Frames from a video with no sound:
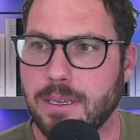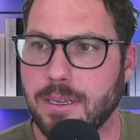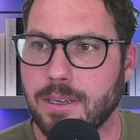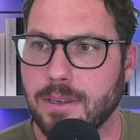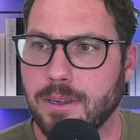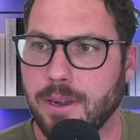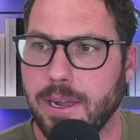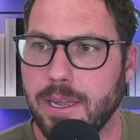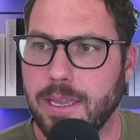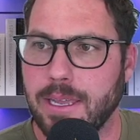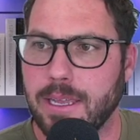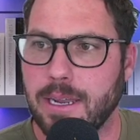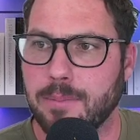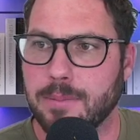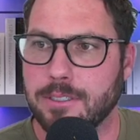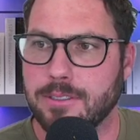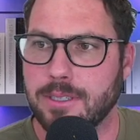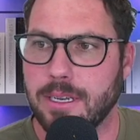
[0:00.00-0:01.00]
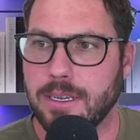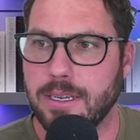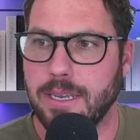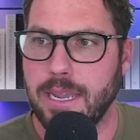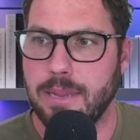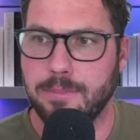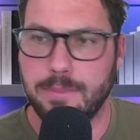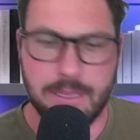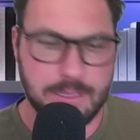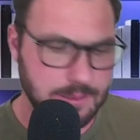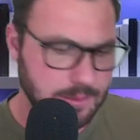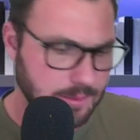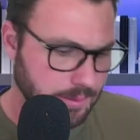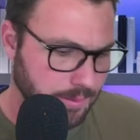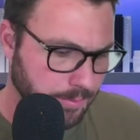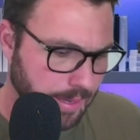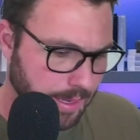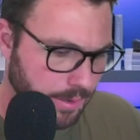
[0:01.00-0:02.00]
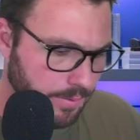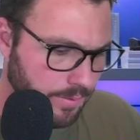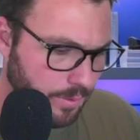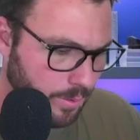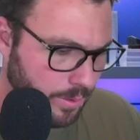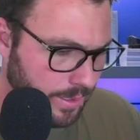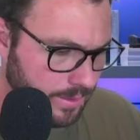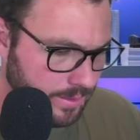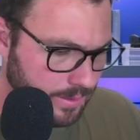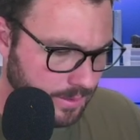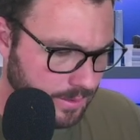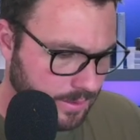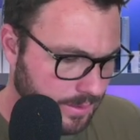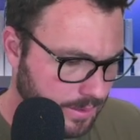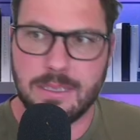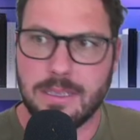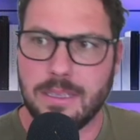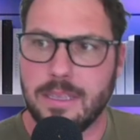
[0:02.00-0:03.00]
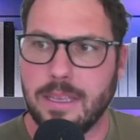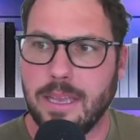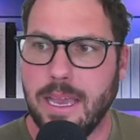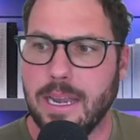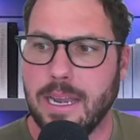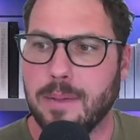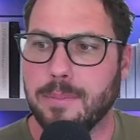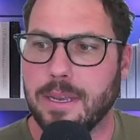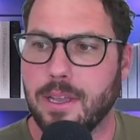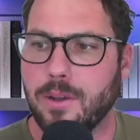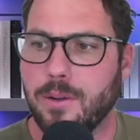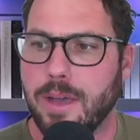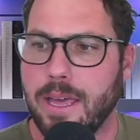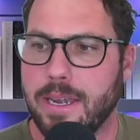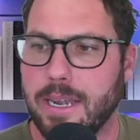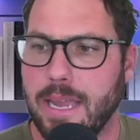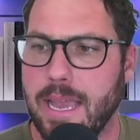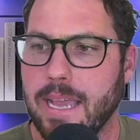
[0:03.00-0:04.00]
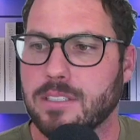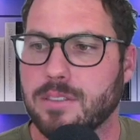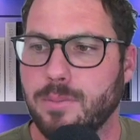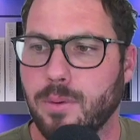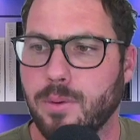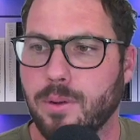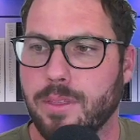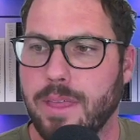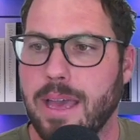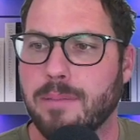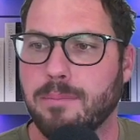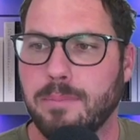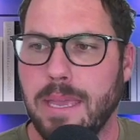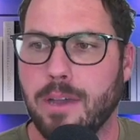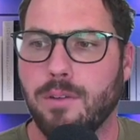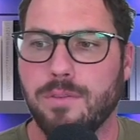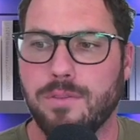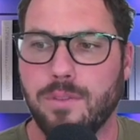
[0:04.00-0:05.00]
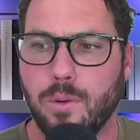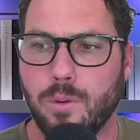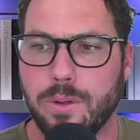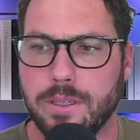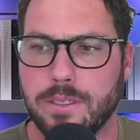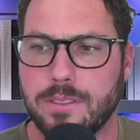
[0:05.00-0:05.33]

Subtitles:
right? And I'm just going to name this male voice. And I'm going to go ahead and export that male voice